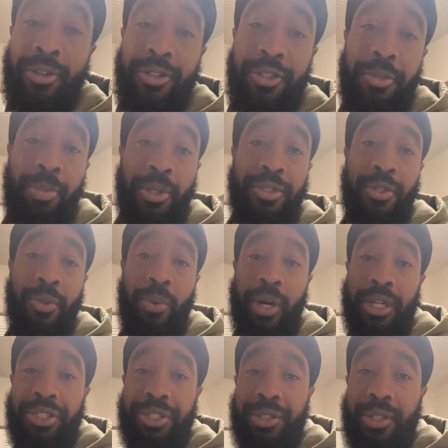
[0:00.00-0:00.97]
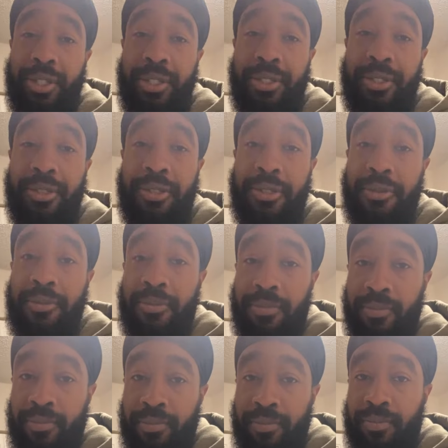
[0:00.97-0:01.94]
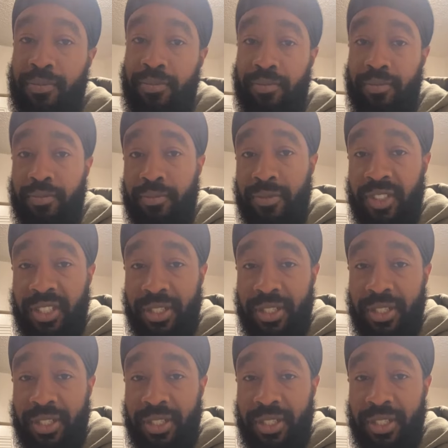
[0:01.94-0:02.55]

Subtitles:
are you supposed to wash your hands?